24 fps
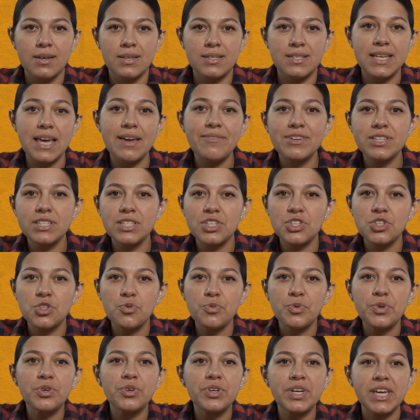Savings is the
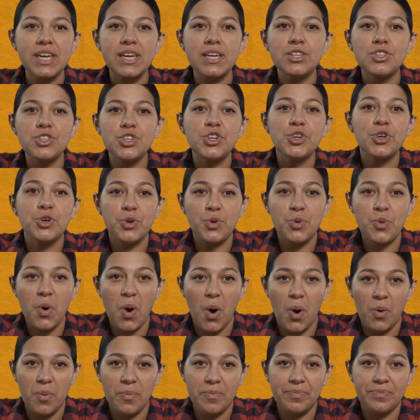real key to your new
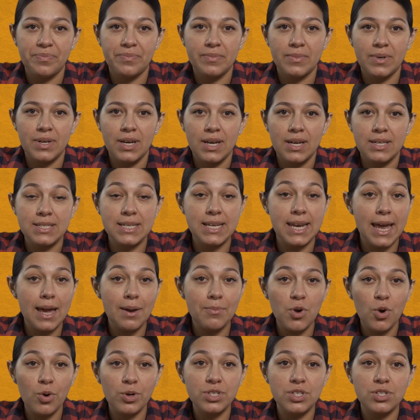home. Today
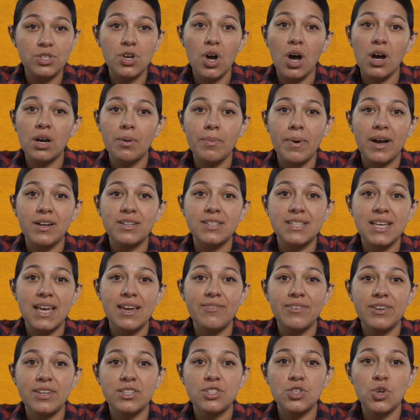I'm going to talk about
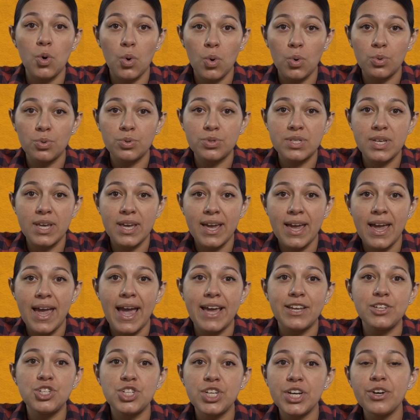savings goals
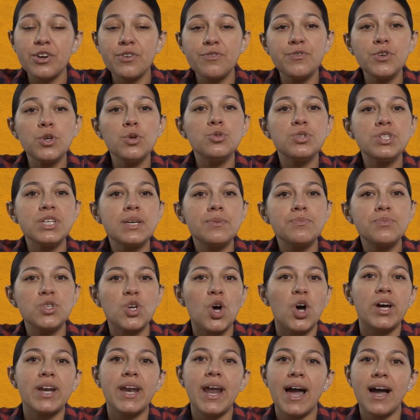and share a few tips
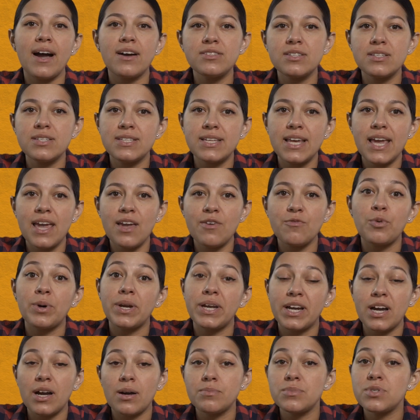on how to save when
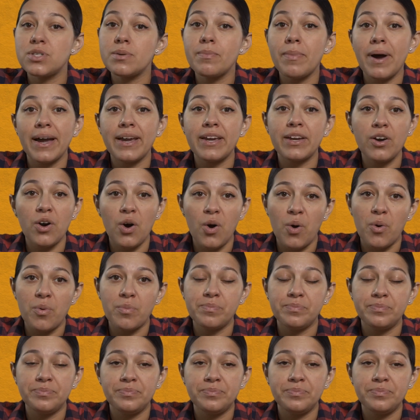it comes to buying a home.